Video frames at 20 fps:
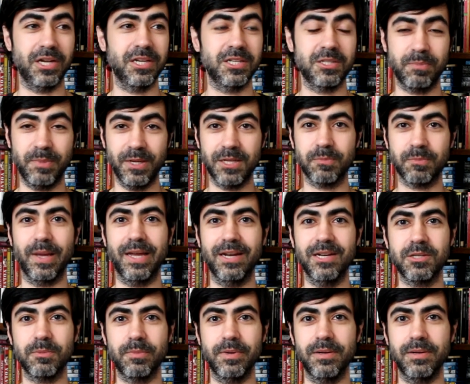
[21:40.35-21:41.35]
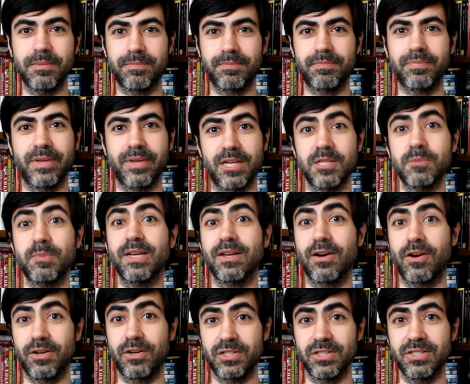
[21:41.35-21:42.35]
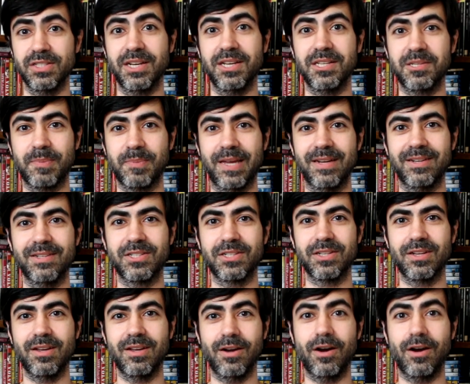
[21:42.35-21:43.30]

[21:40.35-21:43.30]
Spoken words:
I speak Spanish, but I speak Argentine Spanish.